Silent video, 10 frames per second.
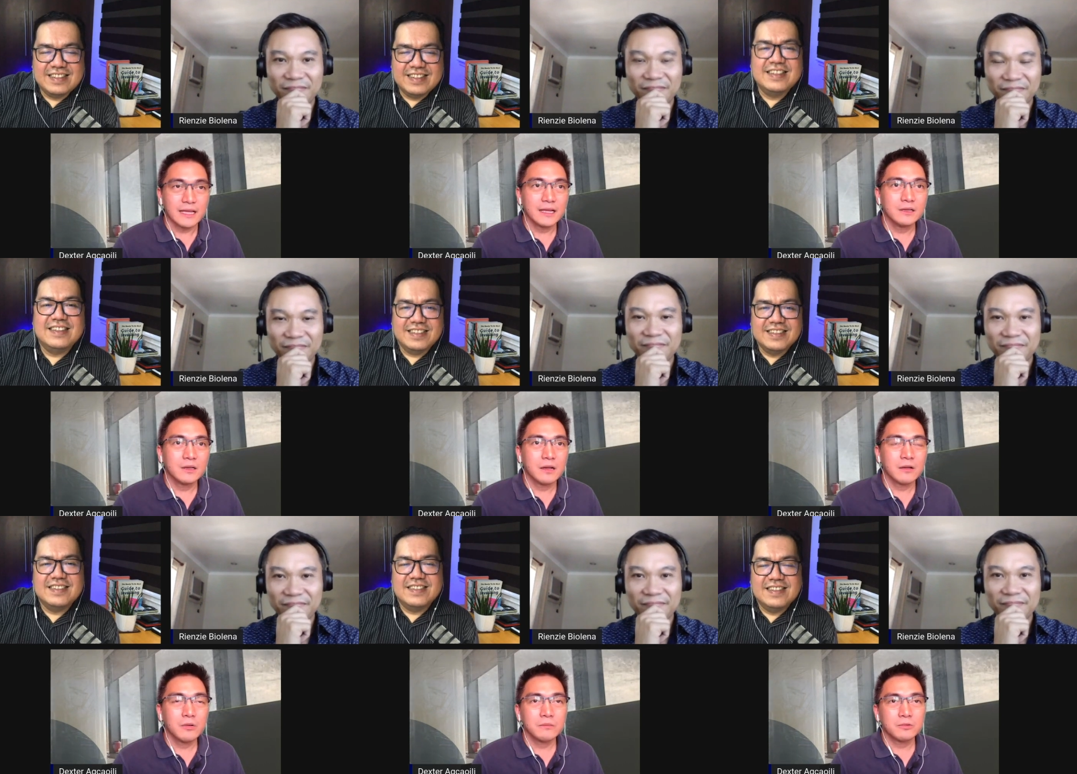Speaker 1: Dahil,
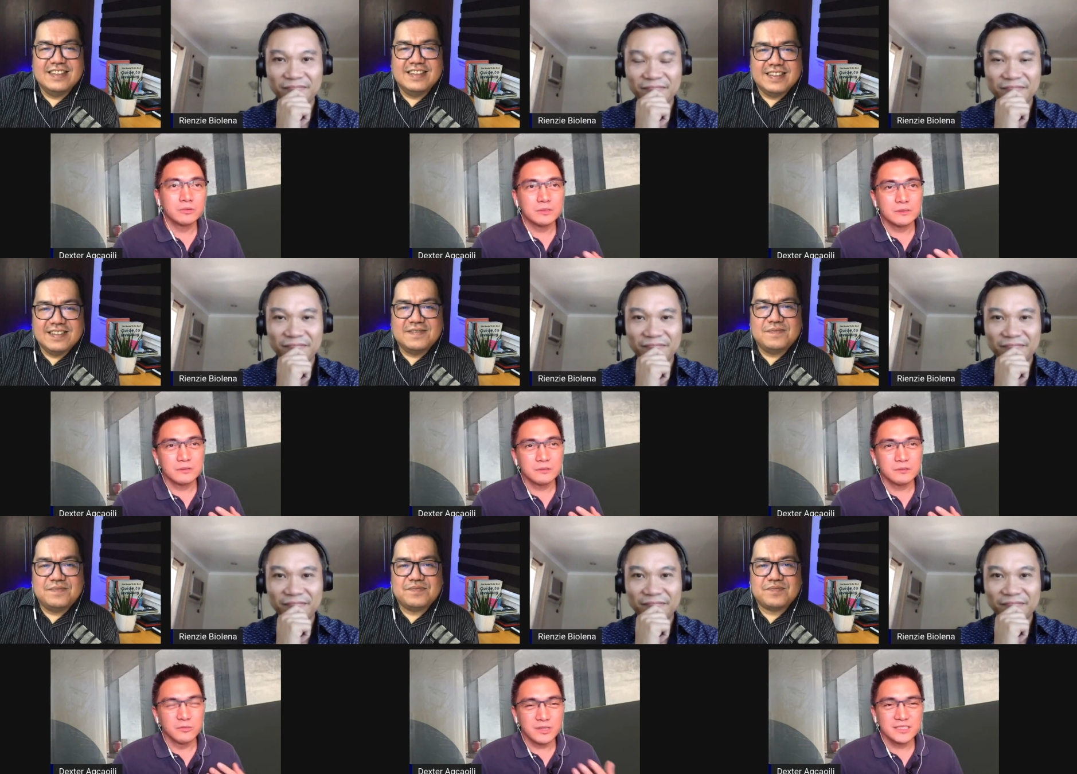uh, kung,
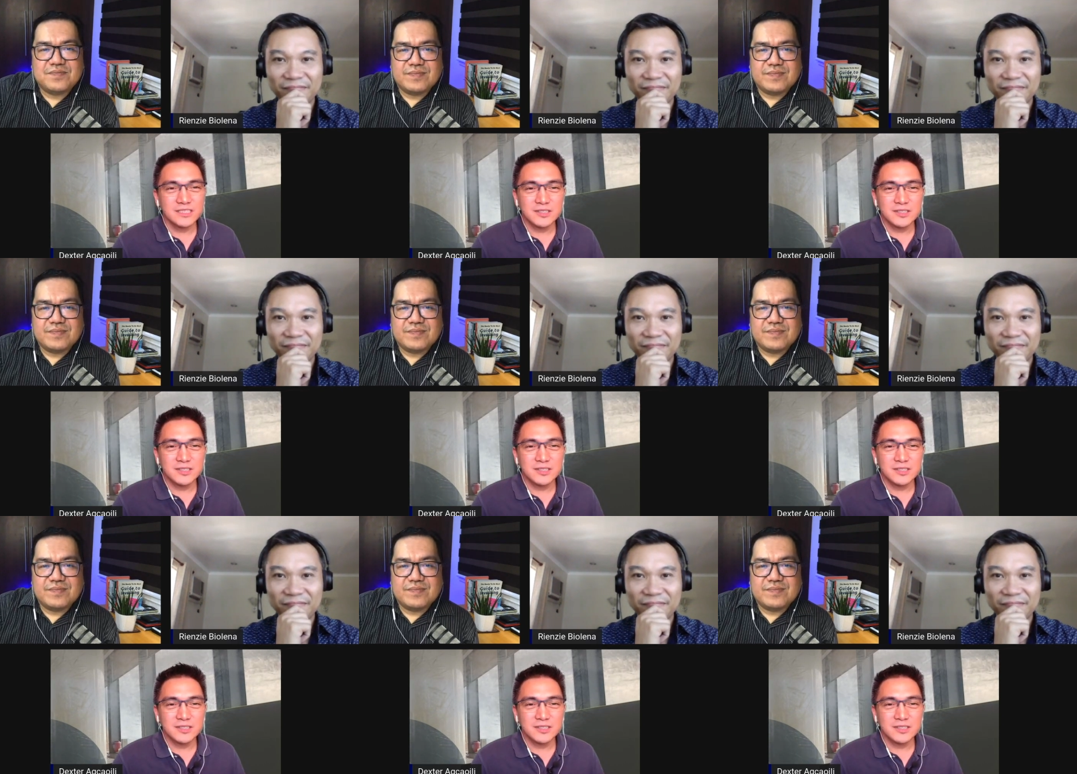una